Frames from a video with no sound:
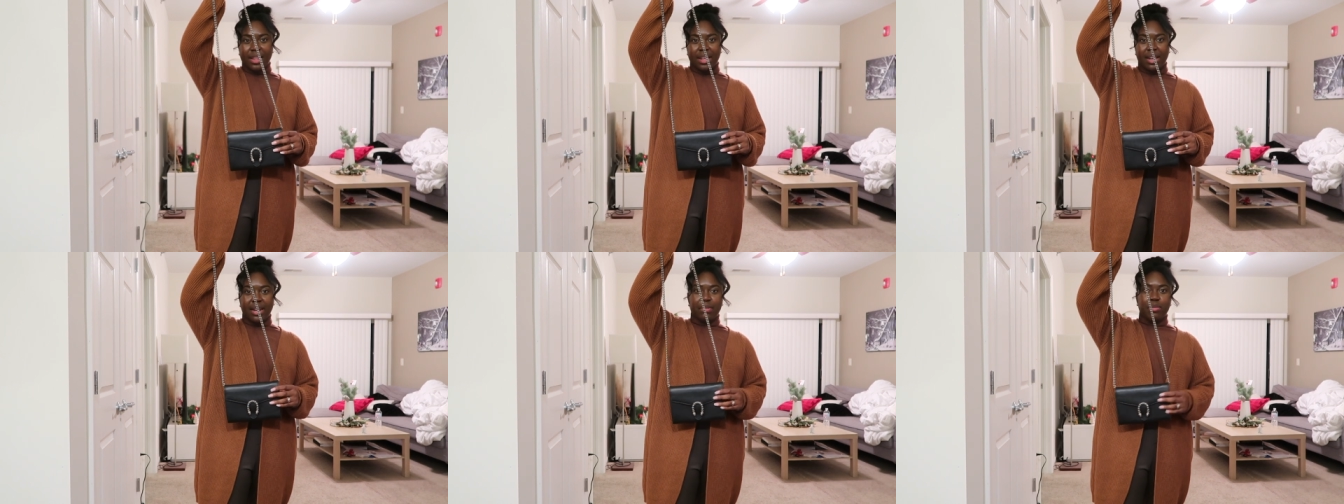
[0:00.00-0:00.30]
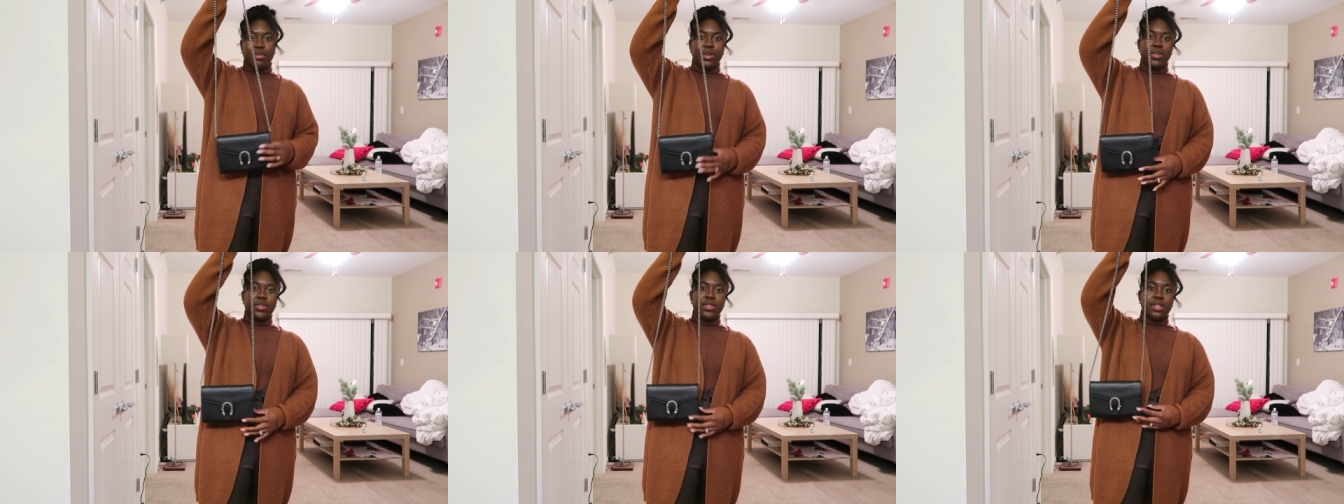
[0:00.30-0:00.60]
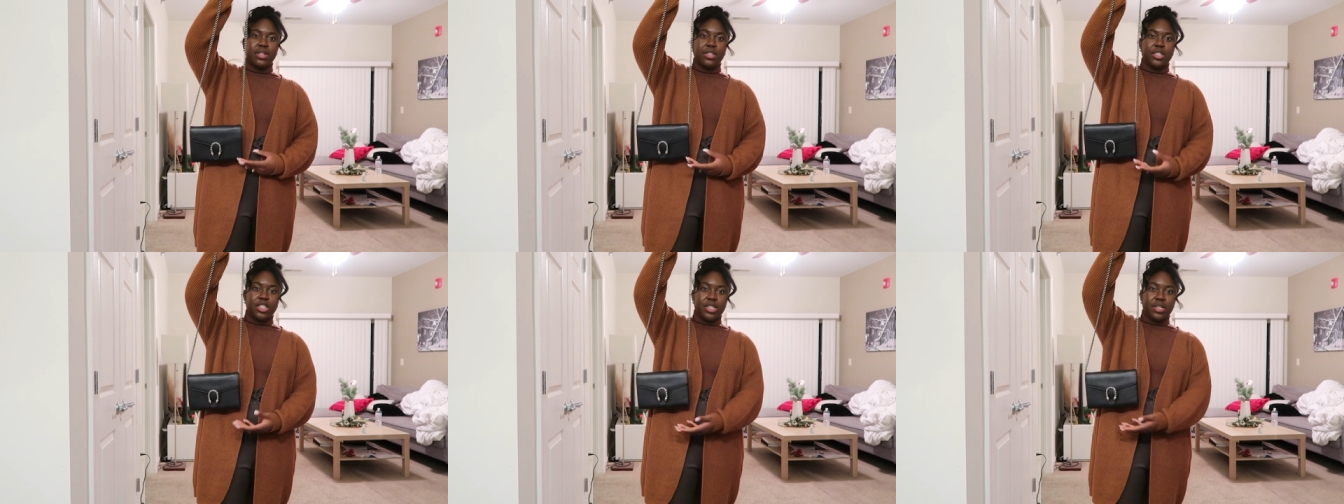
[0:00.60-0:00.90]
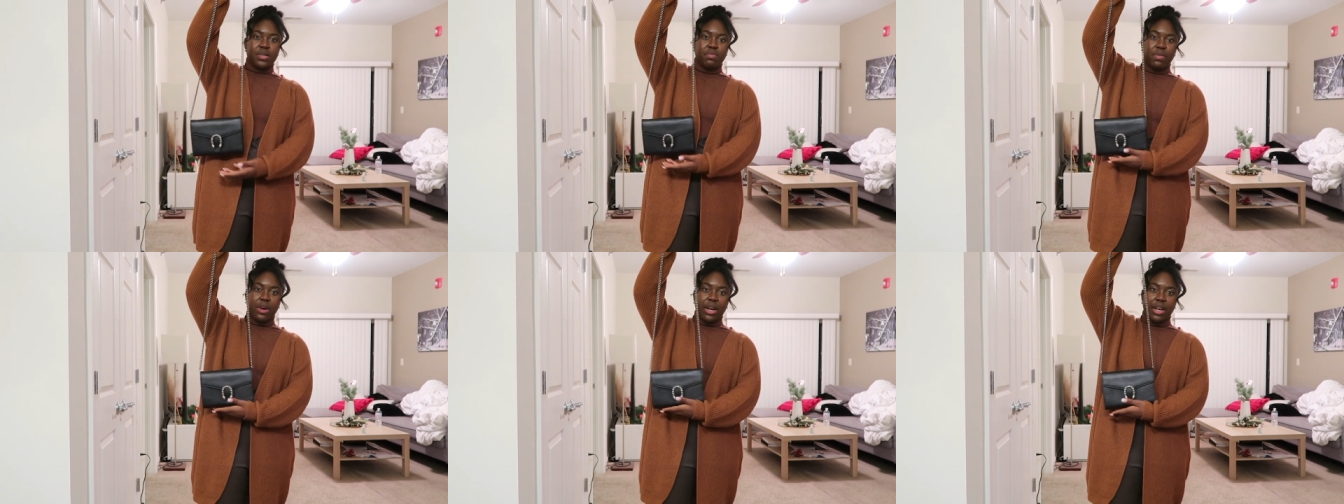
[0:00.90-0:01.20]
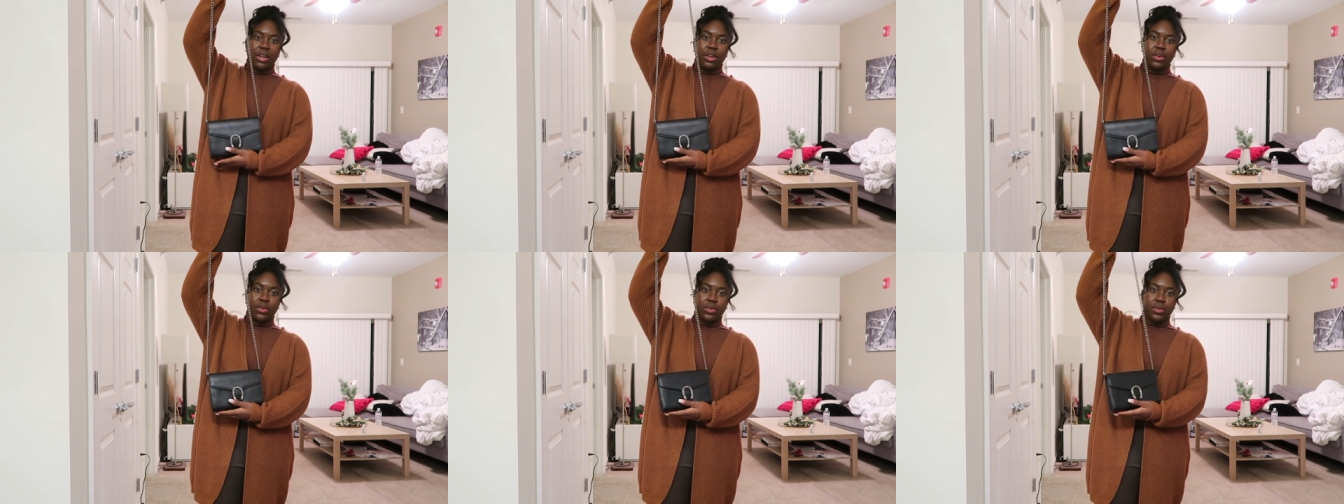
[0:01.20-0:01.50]
that I'm using, just
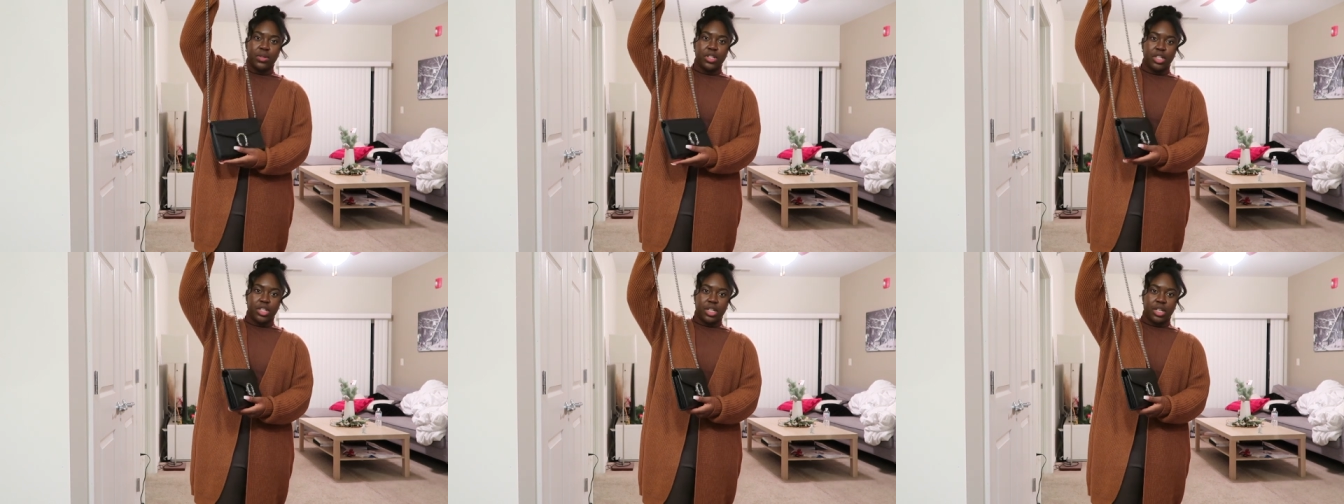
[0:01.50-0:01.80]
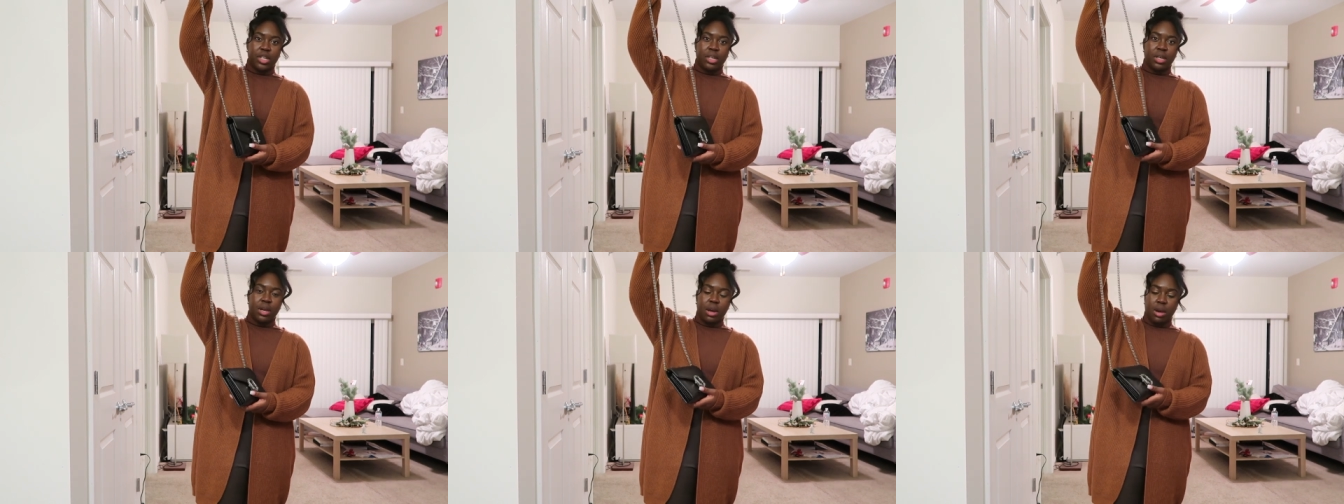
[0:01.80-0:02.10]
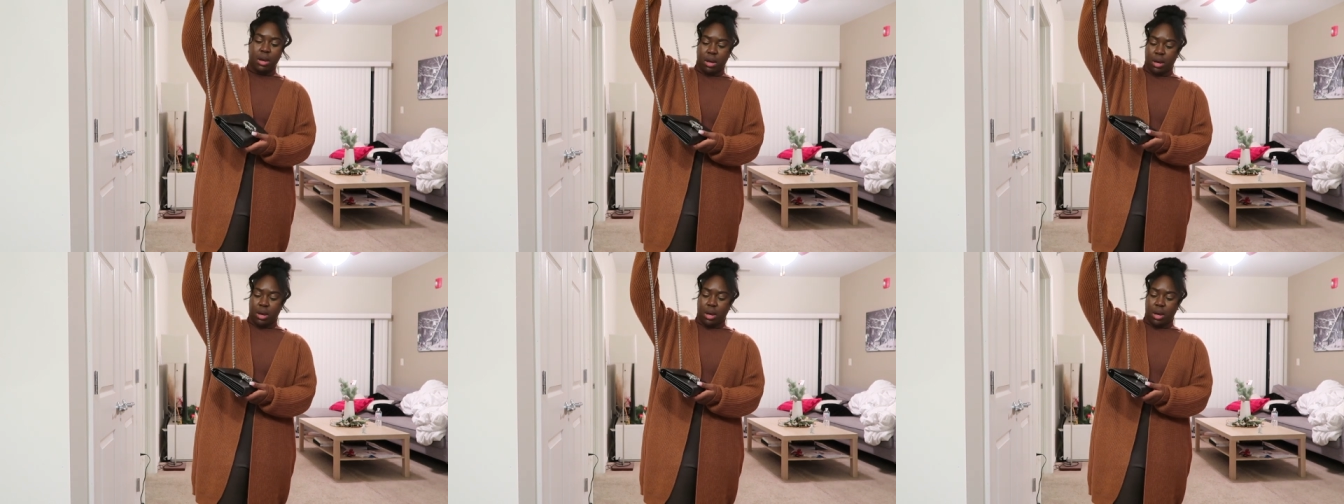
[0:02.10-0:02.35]
my Gucci